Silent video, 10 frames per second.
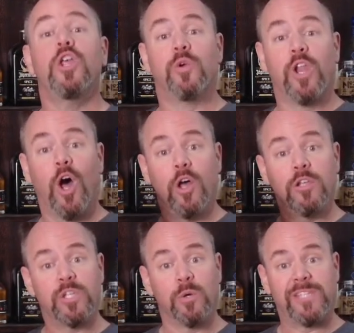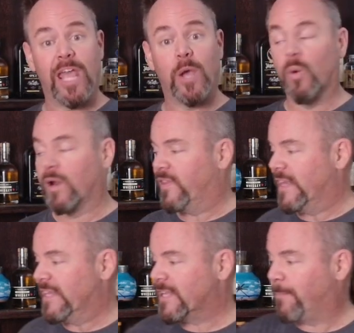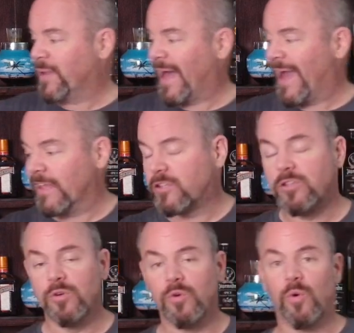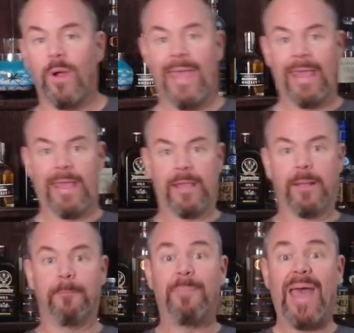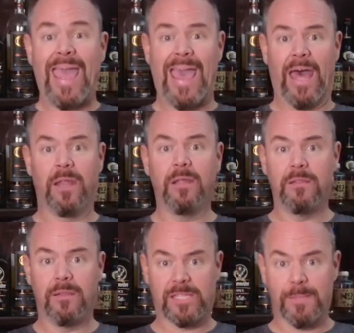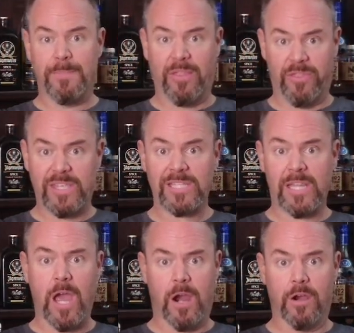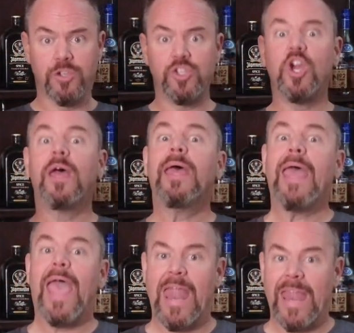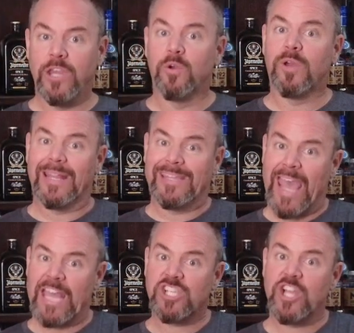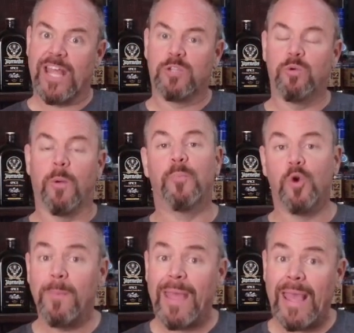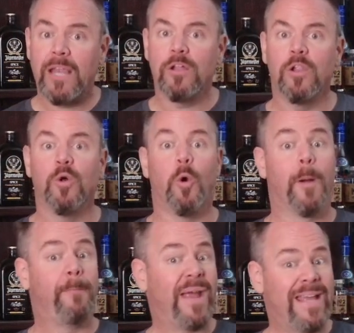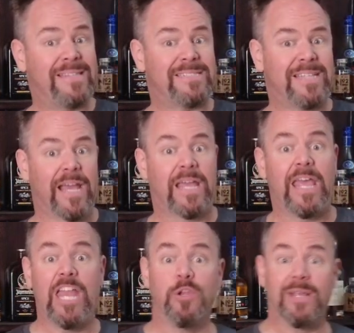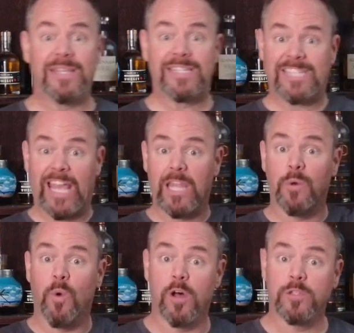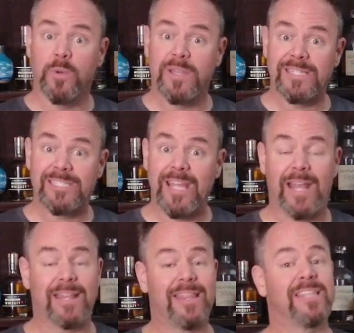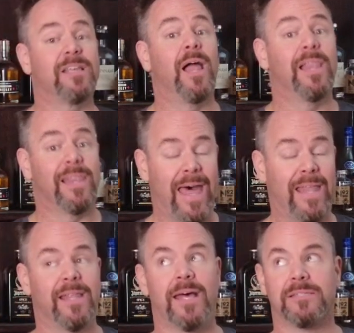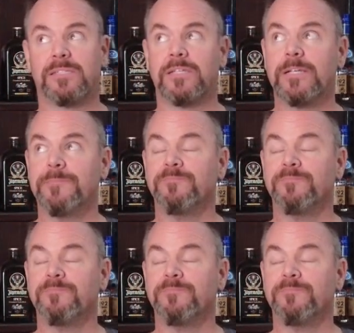You can also take one of these and apply it to a pad that's about this large, and then you can attach that to a broom handle or a paint stick, and you can sand the walls with a stick. That's a lot less